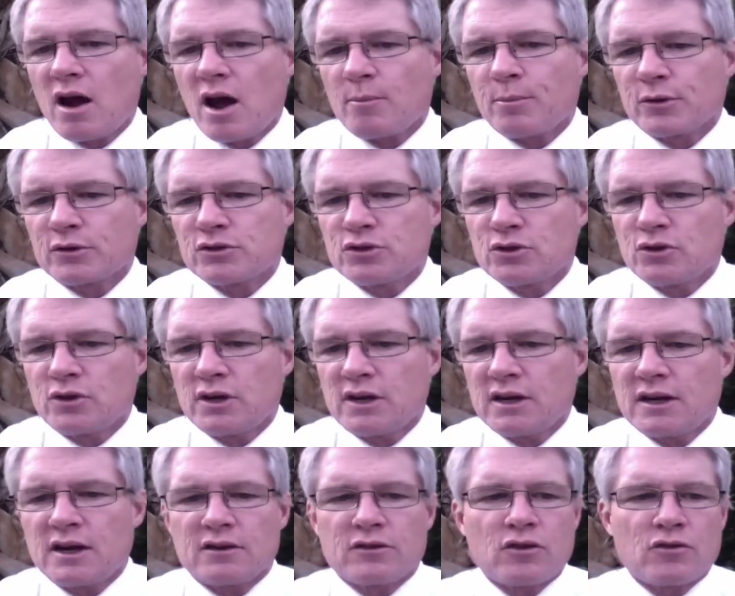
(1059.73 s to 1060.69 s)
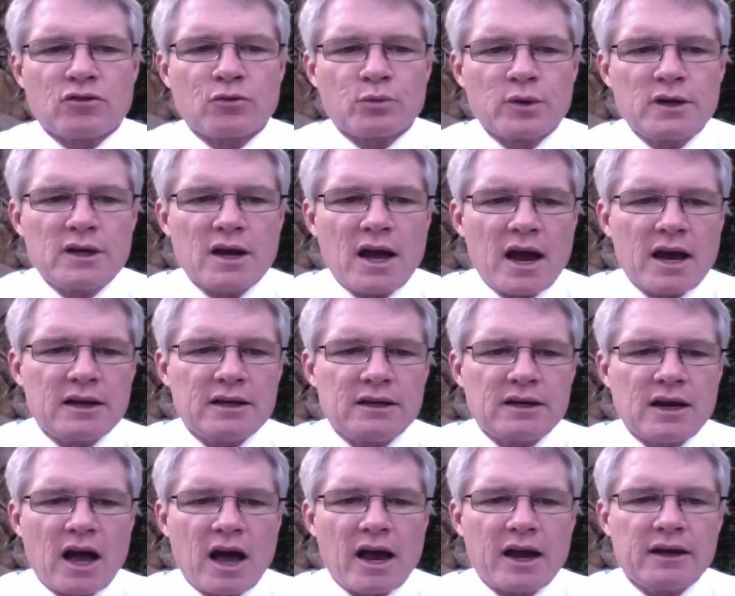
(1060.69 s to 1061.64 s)
opportunity, and at the
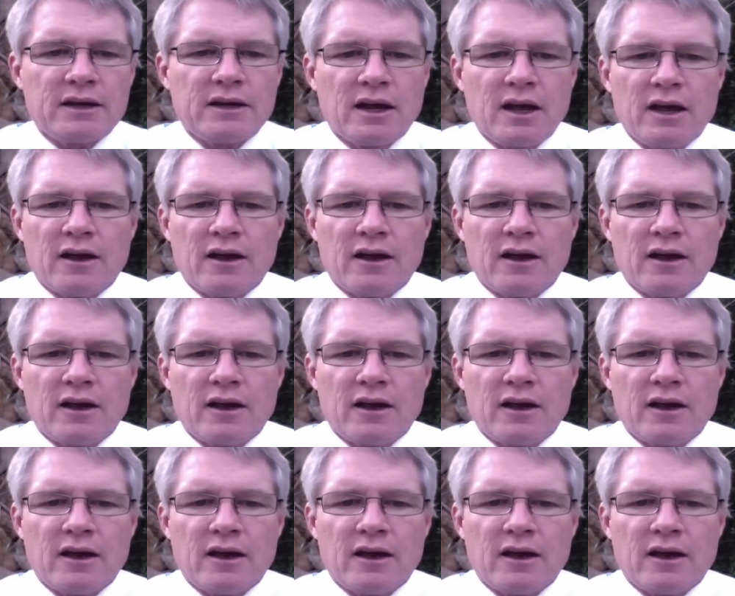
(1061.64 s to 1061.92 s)
$399,000